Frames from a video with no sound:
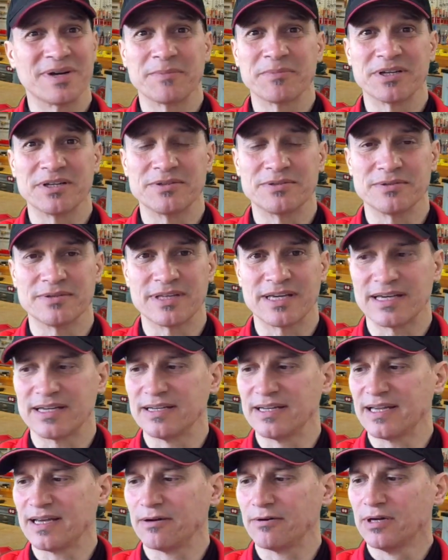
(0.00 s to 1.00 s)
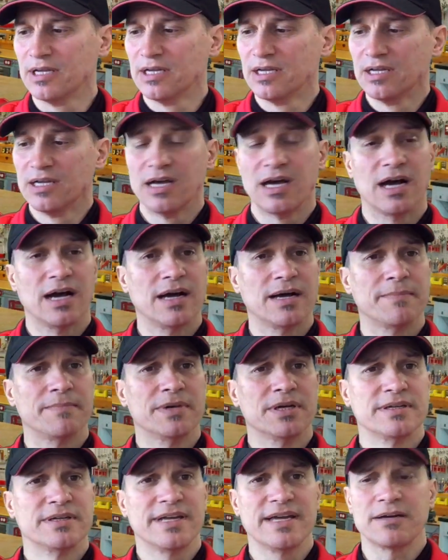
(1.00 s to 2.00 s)
I'm going to do that now.
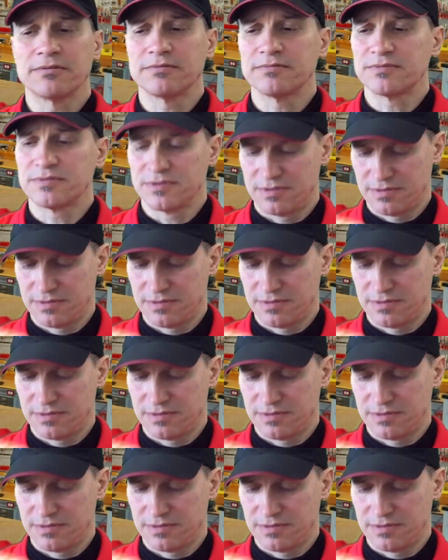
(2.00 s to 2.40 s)
Now,